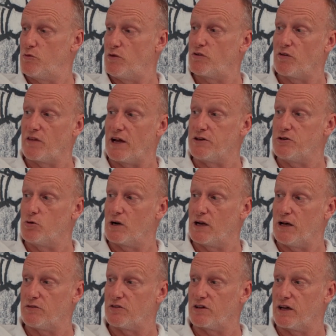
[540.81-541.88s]
we've got the annual
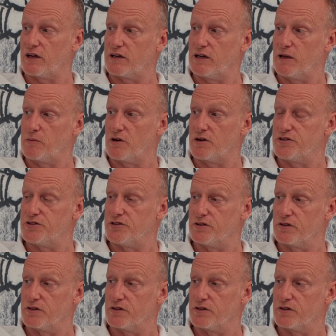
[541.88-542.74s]
CloudStack Collaboration